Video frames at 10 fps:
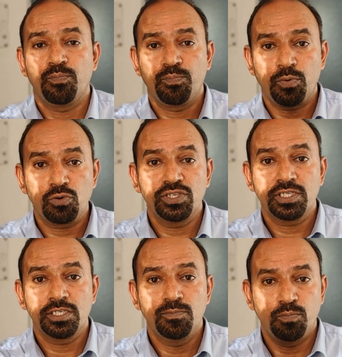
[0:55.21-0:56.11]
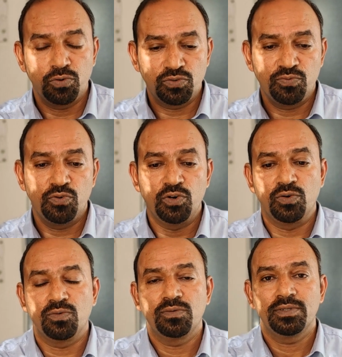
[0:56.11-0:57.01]
project
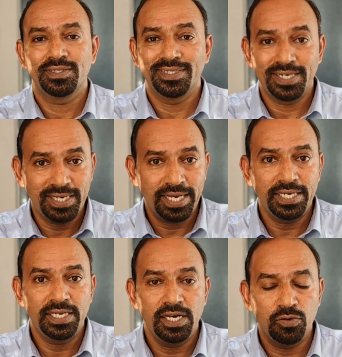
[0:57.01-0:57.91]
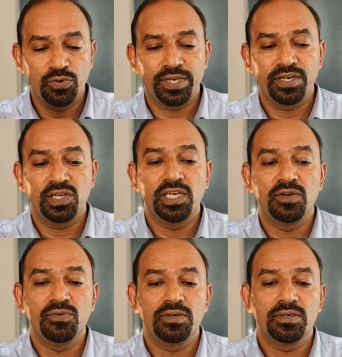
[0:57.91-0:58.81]
portfolio, the title you can give.